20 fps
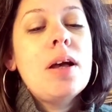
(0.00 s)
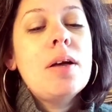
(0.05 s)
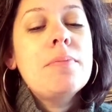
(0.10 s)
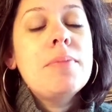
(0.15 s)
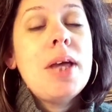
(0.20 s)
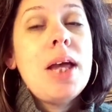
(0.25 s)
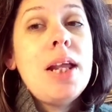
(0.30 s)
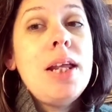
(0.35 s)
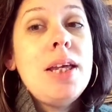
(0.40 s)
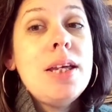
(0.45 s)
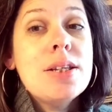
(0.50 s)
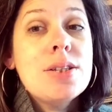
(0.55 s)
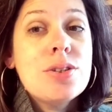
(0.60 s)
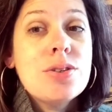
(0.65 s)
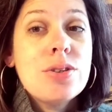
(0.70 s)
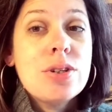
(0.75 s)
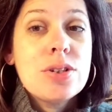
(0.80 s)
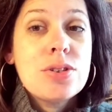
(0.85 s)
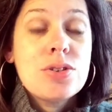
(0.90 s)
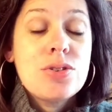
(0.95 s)

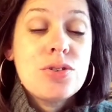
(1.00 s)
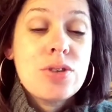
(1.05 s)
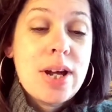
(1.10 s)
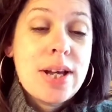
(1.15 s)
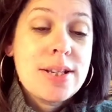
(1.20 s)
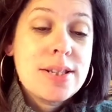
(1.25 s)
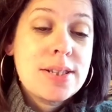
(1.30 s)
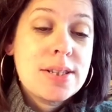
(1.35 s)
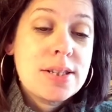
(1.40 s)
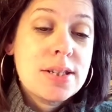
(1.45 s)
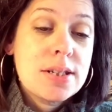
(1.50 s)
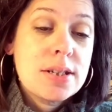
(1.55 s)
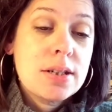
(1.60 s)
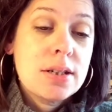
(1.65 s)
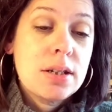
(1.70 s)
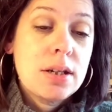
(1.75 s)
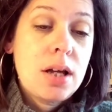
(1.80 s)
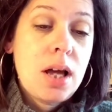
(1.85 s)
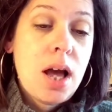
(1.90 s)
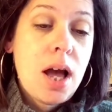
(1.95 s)
Izzard is dressed,
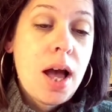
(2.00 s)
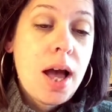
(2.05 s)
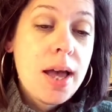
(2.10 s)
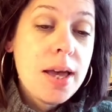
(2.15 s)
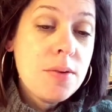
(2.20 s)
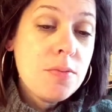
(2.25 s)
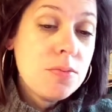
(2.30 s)
I